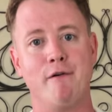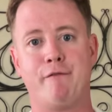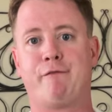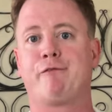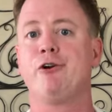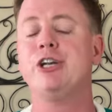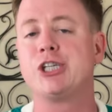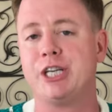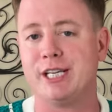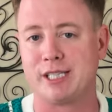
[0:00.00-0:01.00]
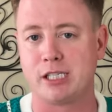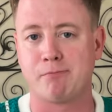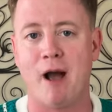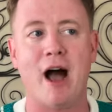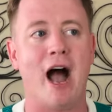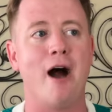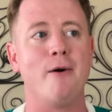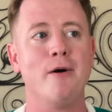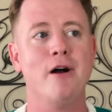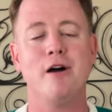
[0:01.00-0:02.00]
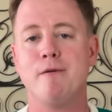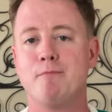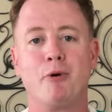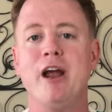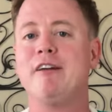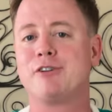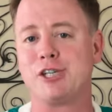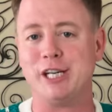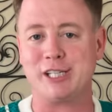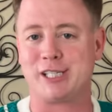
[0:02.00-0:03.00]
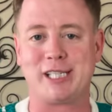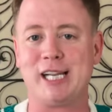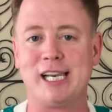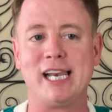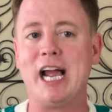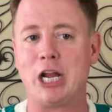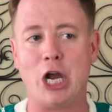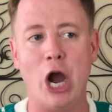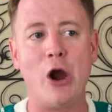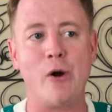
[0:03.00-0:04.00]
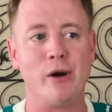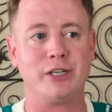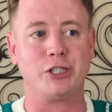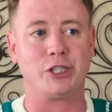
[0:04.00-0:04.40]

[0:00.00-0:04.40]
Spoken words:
free she is in this part, how brave she is to let go and